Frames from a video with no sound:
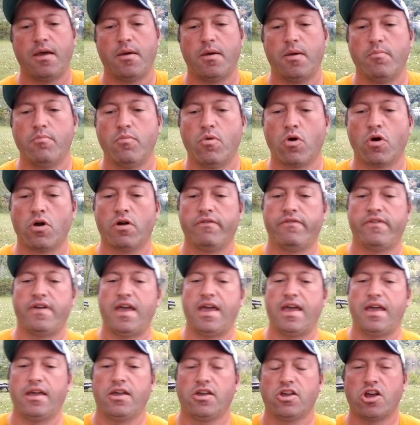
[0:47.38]
more of
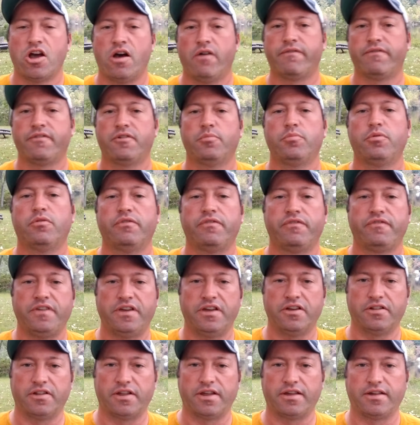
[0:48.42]
a comfortable
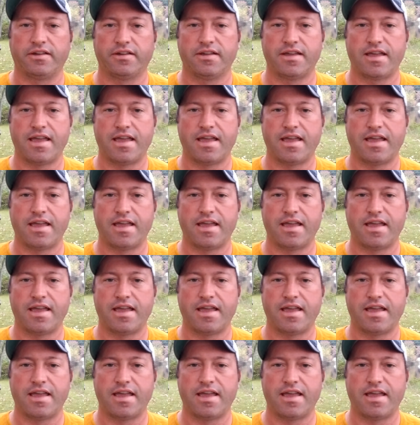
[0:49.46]
feeling